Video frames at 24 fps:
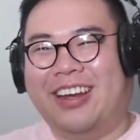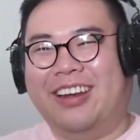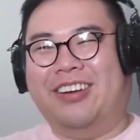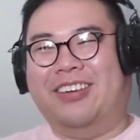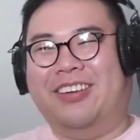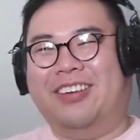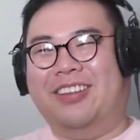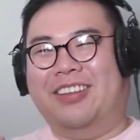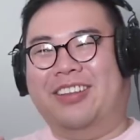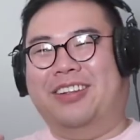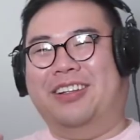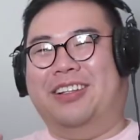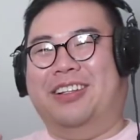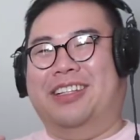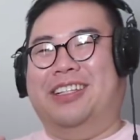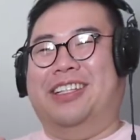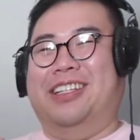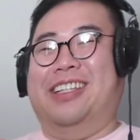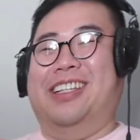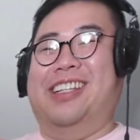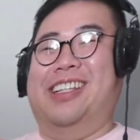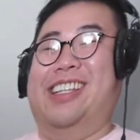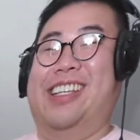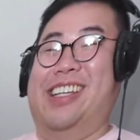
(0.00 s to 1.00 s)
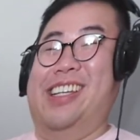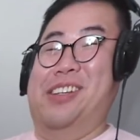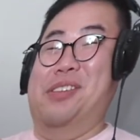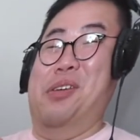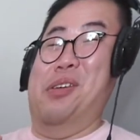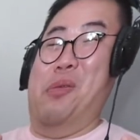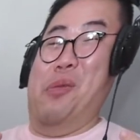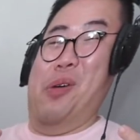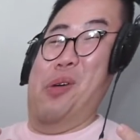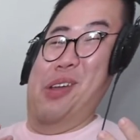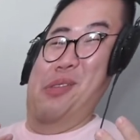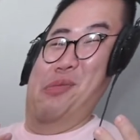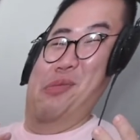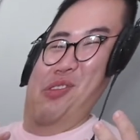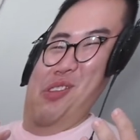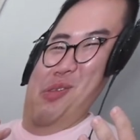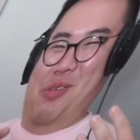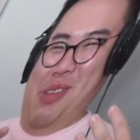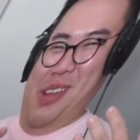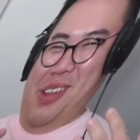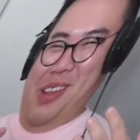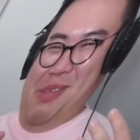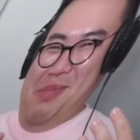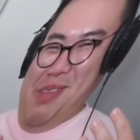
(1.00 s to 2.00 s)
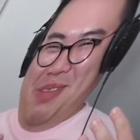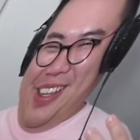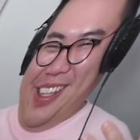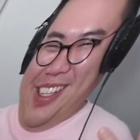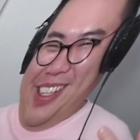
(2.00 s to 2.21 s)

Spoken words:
her lean away from him.